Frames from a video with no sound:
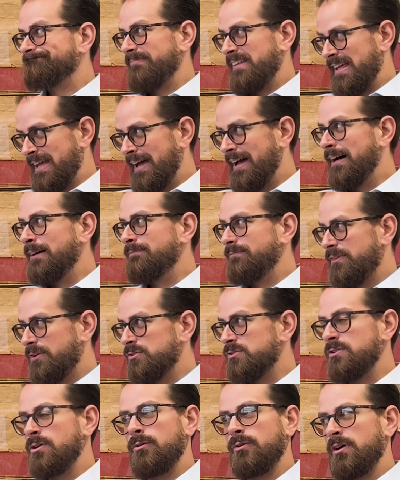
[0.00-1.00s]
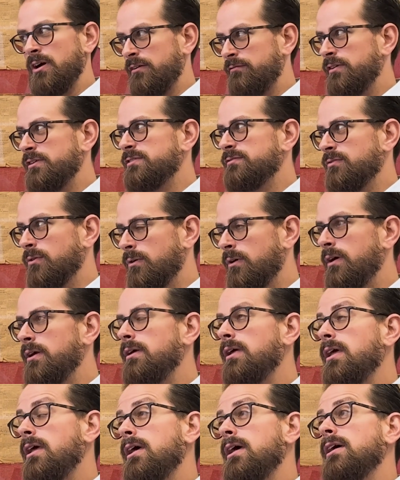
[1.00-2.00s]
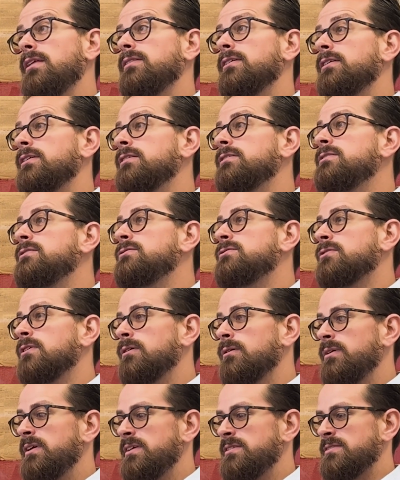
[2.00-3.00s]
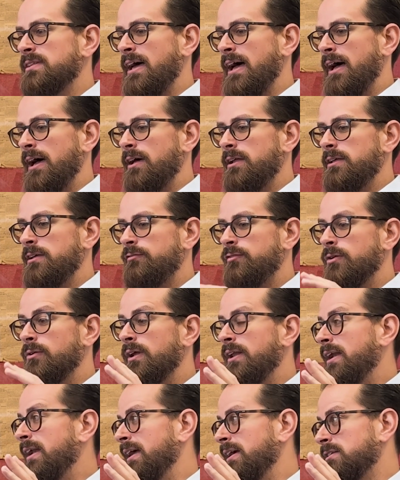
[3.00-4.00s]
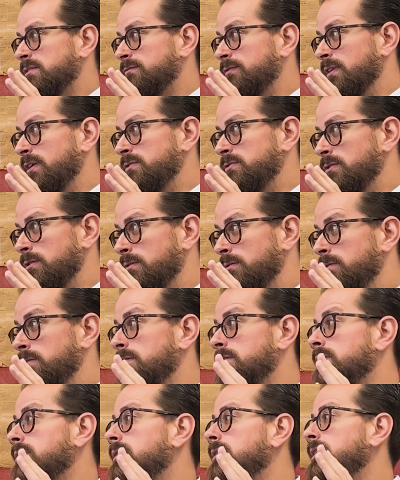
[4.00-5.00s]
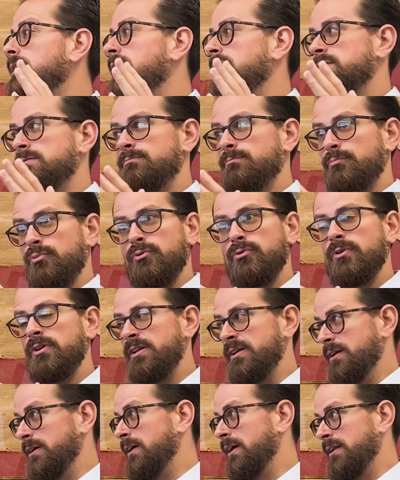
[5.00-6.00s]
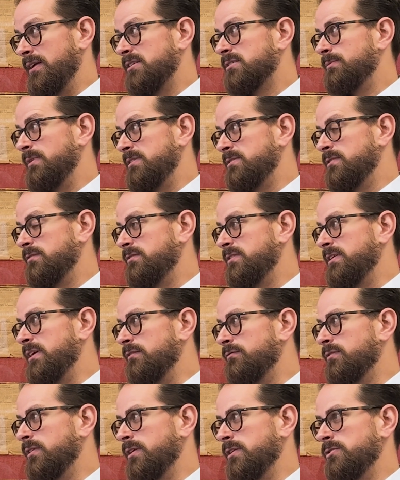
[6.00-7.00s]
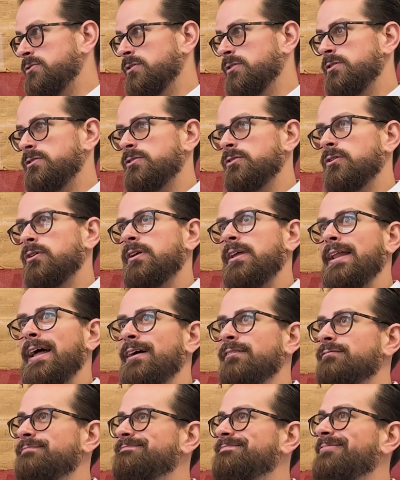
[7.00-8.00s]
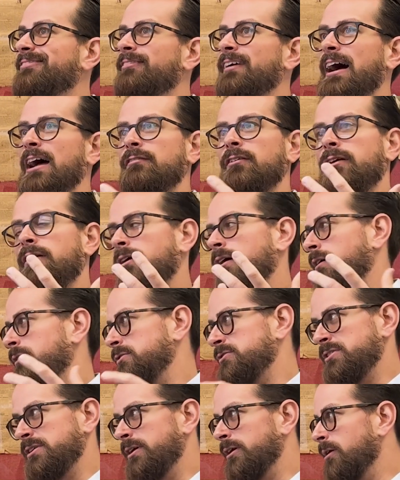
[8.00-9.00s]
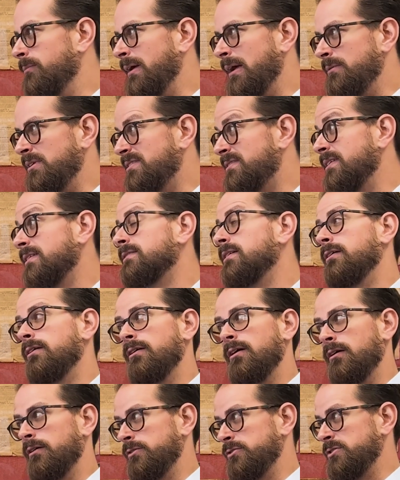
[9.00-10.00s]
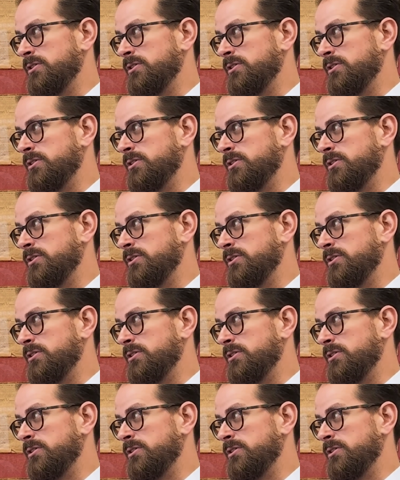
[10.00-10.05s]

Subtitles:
Yeah, there's no coverage for it. The good news though is that if you're in an X flood zone, it's pretty inexpensive to get flood insurance. You're looking at $500 a year, maybe $600